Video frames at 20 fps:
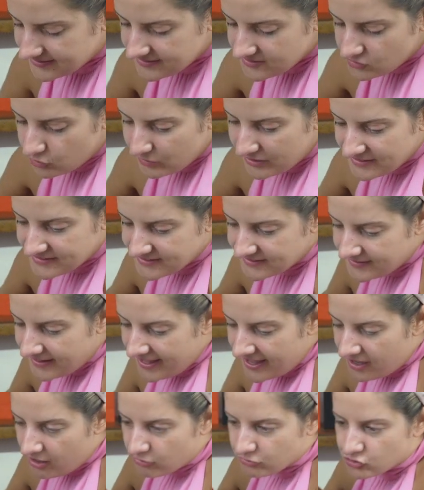So he's in
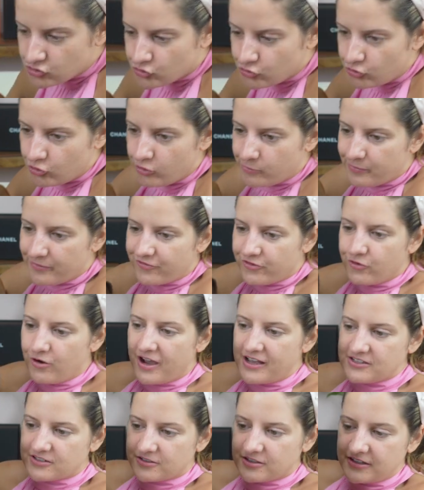the hound group, if you
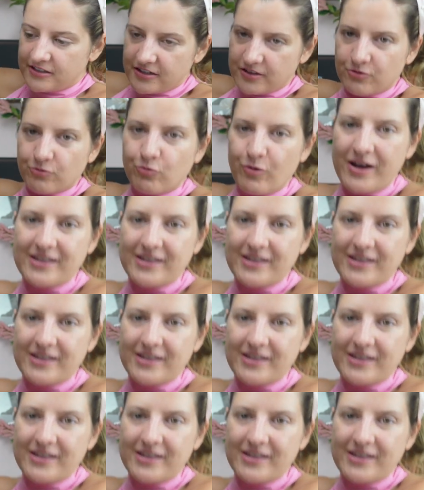guys are thinking